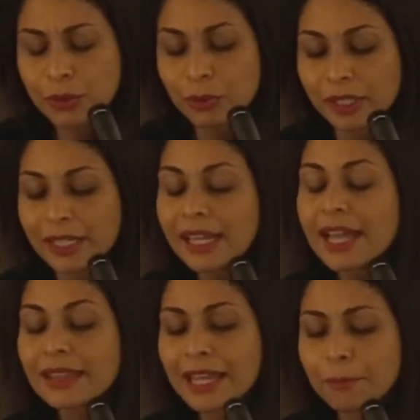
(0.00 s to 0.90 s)
toward
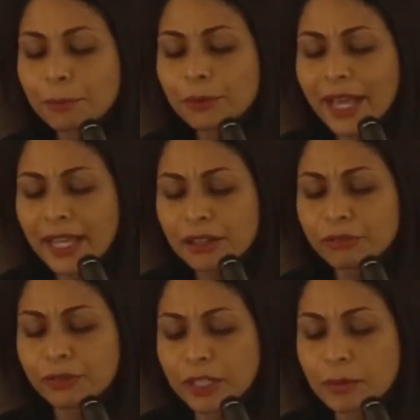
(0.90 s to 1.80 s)
that blank
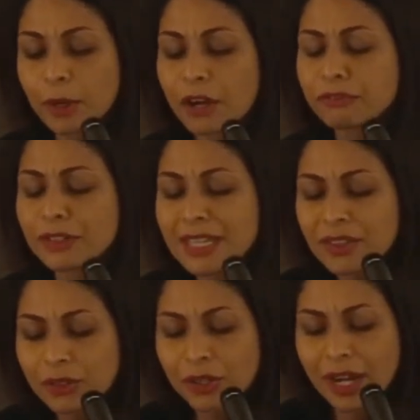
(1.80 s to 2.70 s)
film of
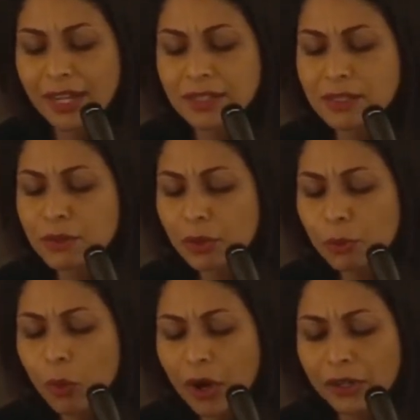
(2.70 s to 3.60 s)
neither ice
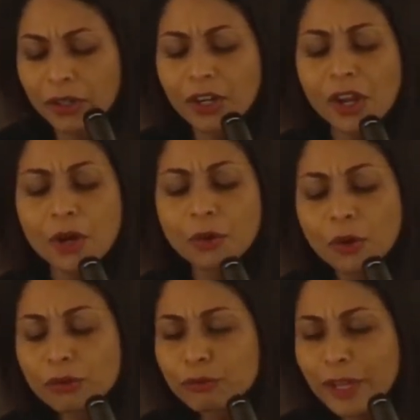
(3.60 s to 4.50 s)
nor water,
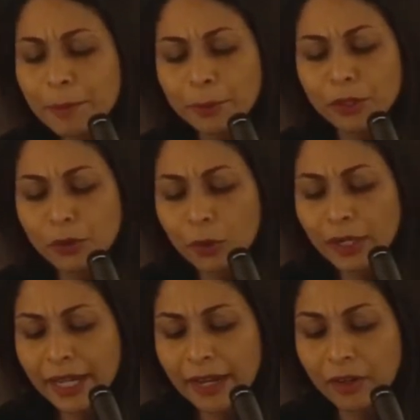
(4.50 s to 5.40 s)
nor vapor
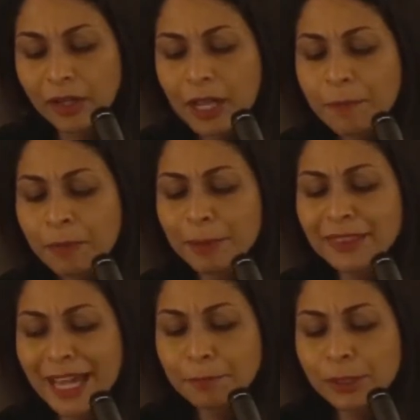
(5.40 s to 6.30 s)
nor air,
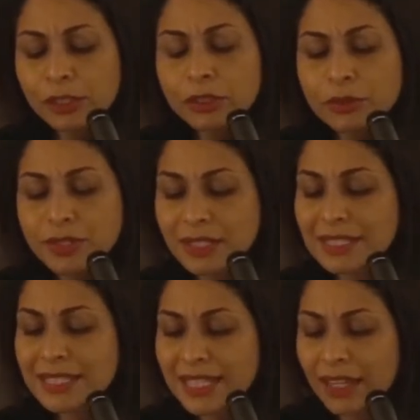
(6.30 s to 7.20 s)
but that
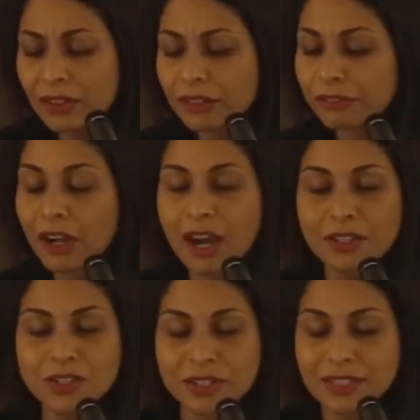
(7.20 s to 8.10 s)
pellucid sail of
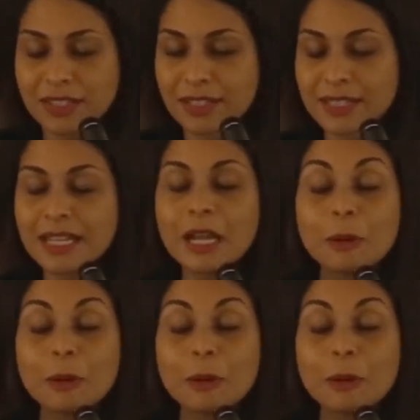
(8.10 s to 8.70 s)
consciousness,